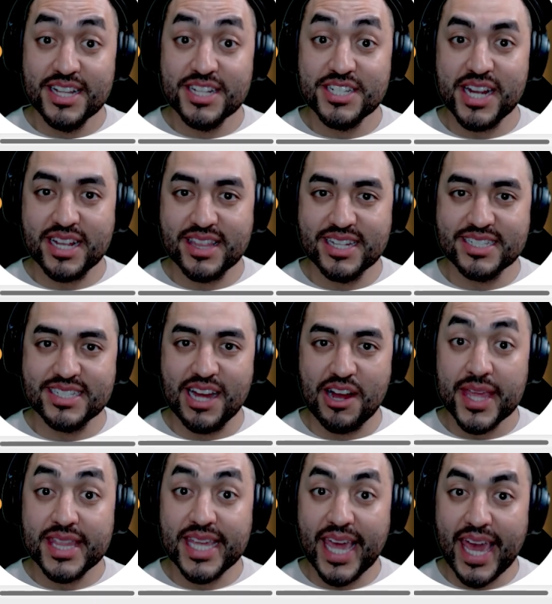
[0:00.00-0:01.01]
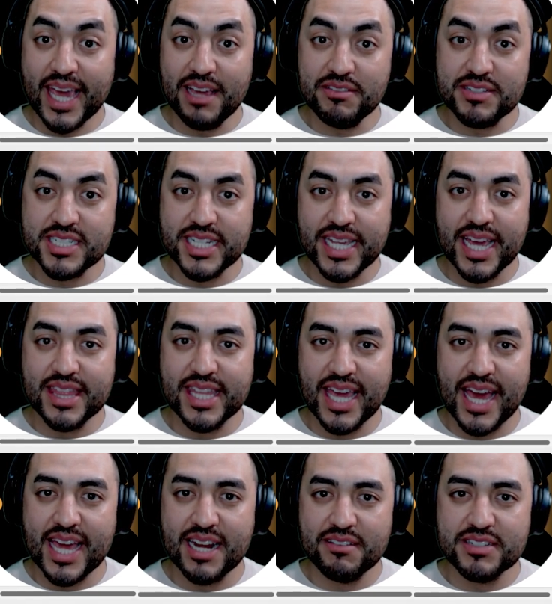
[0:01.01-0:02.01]
Check this out. The AFC and the
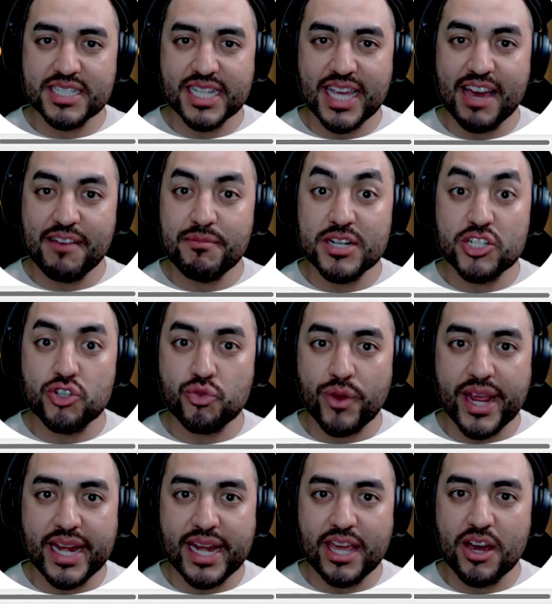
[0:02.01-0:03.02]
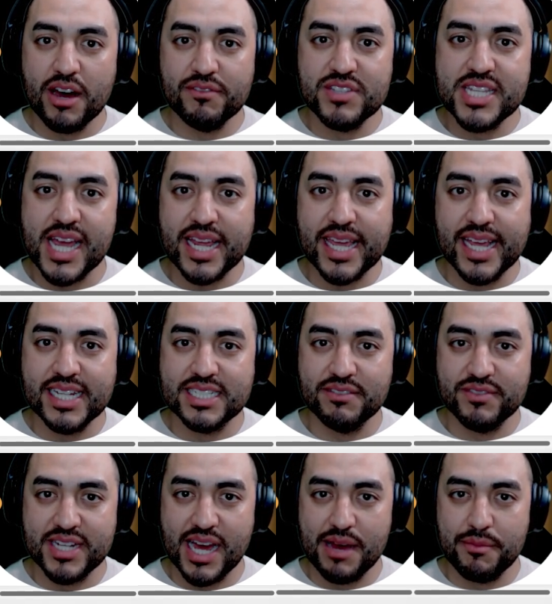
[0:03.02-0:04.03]
NFC have been trading off decades of
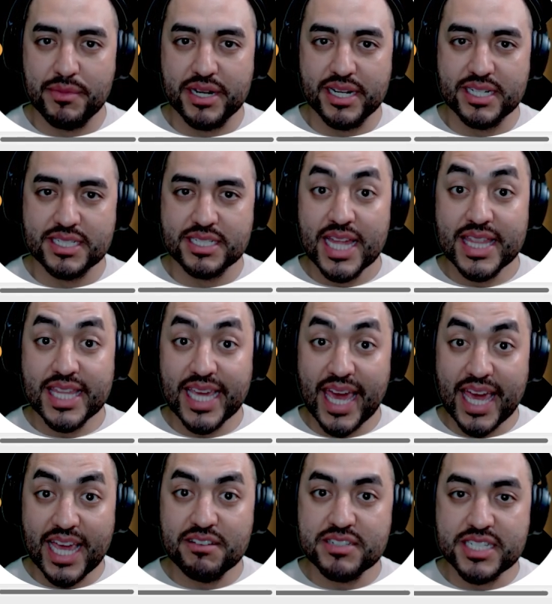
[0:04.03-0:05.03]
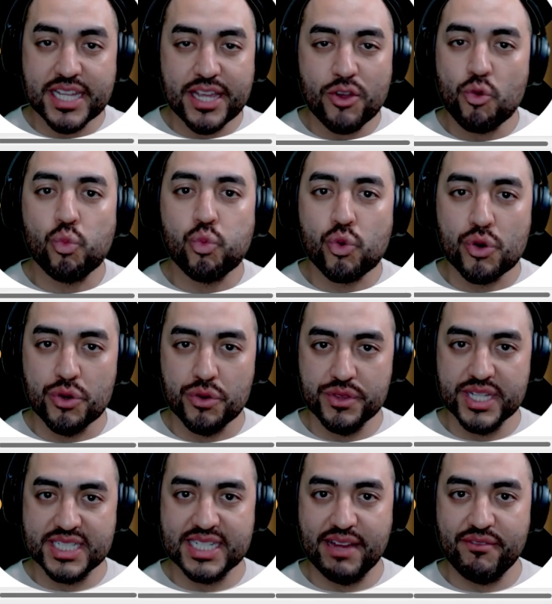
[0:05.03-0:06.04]
dominance. The AFC ruled the
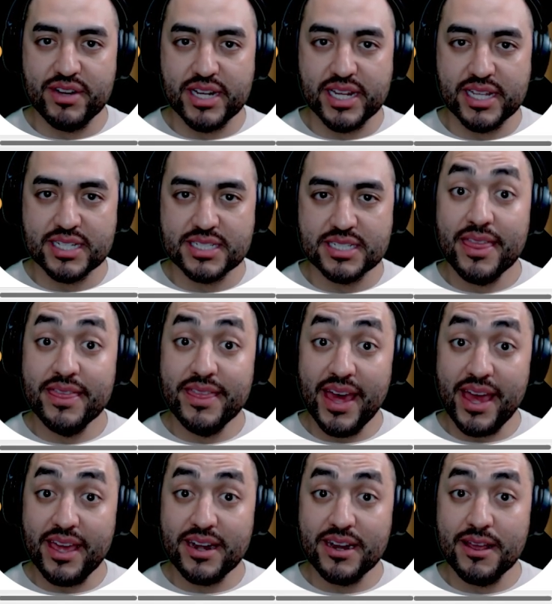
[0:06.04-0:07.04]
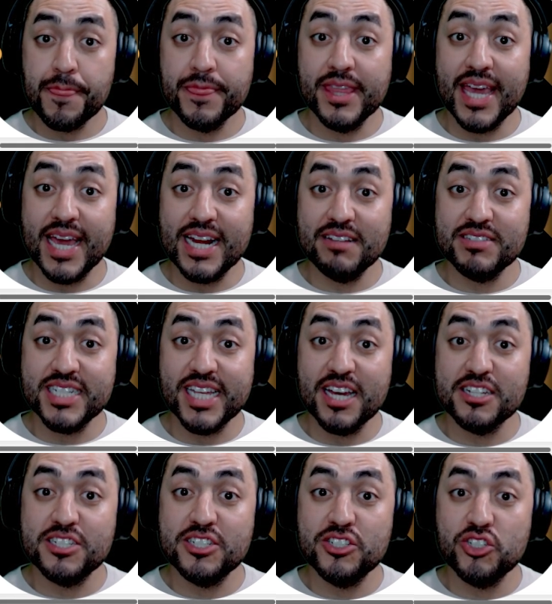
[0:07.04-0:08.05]
70s. Then the NFC
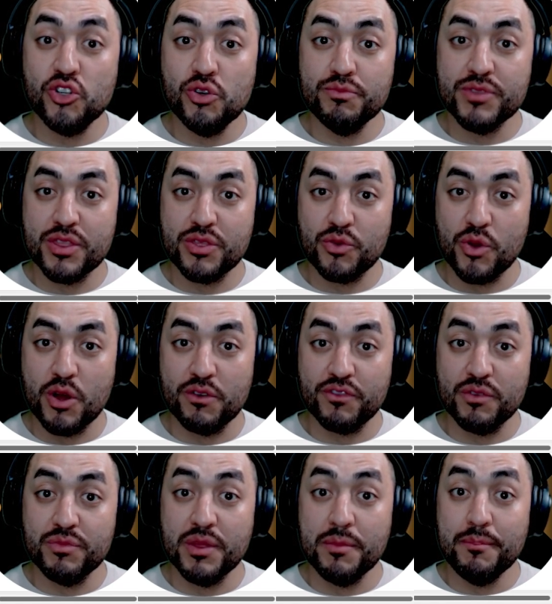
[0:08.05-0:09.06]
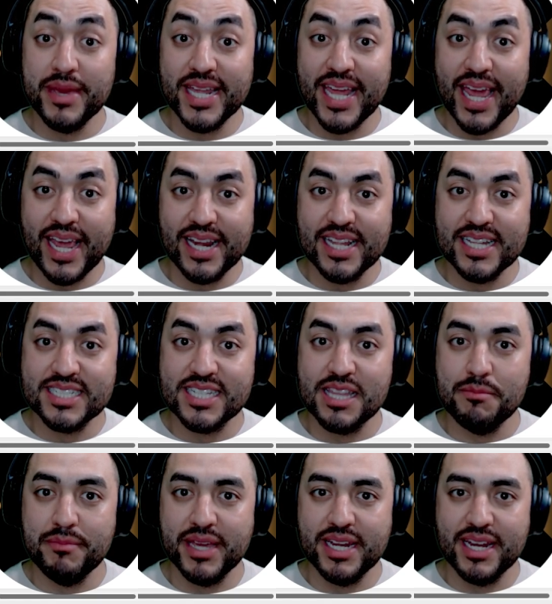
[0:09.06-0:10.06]
assumed the throne from the mid 80s to the
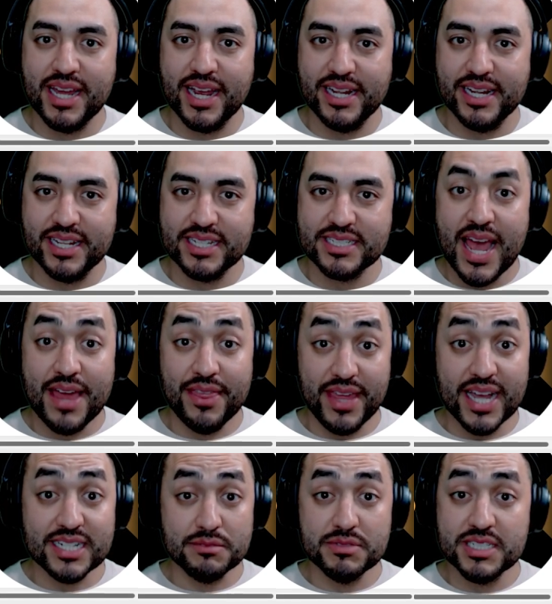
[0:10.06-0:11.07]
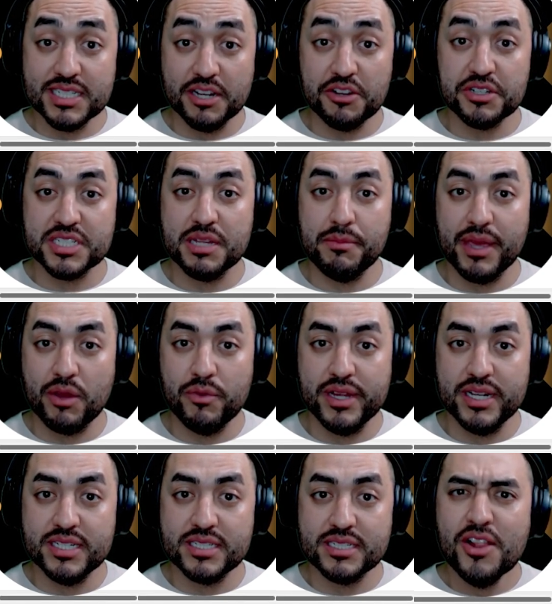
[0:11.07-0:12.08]
mid 90s. They had some seriously big wins.